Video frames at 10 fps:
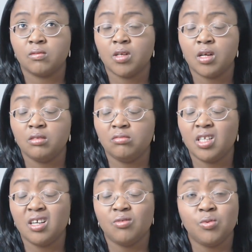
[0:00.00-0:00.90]

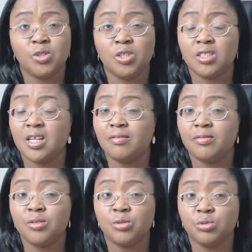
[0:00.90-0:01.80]
And we just
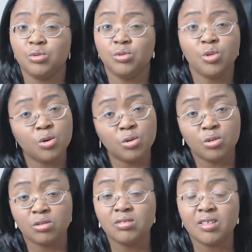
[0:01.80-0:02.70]
have to
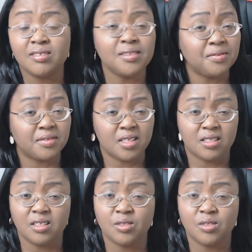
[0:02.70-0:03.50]
know the difference.